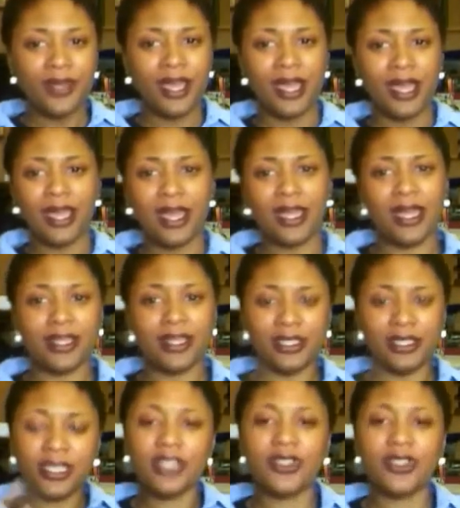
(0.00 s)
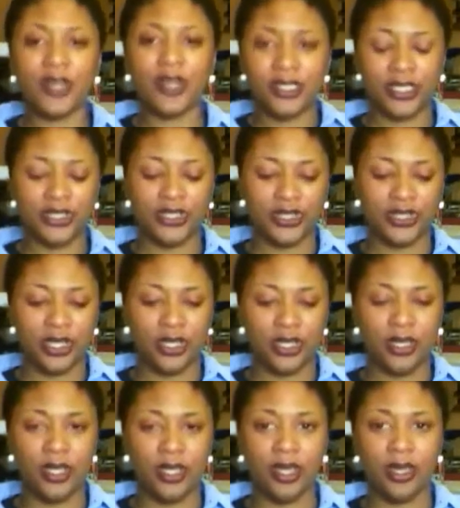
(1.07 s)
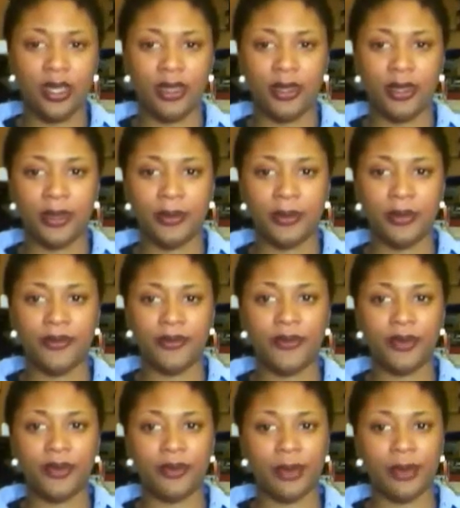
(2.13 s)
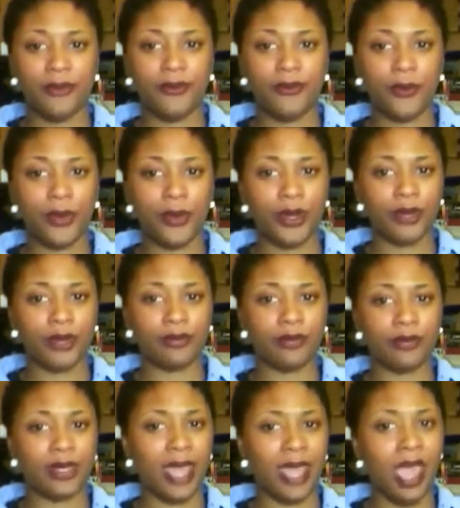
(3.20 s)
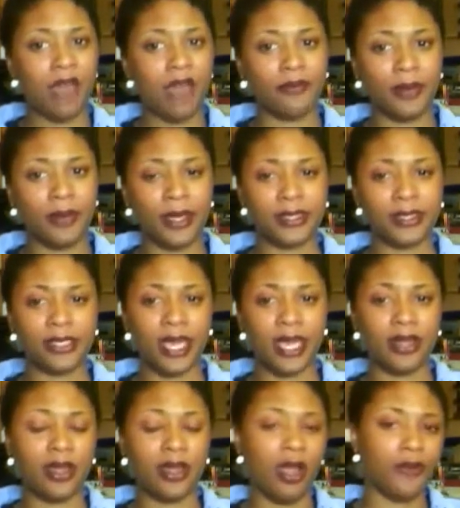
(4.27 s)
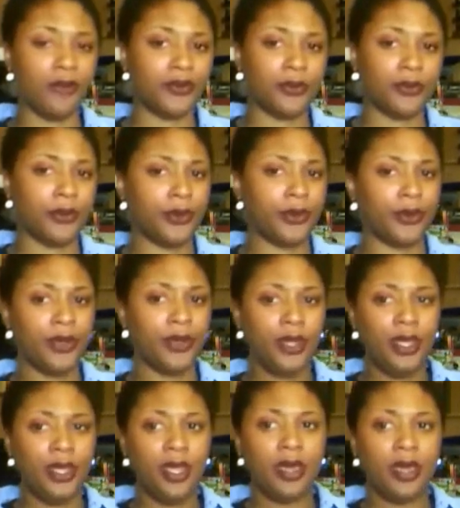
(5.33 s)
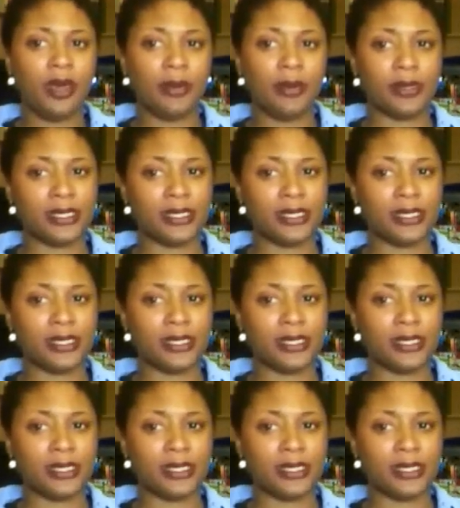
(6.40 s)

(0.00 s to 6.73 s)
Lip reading: I did transition for about 4.5 months, got uncomfortable because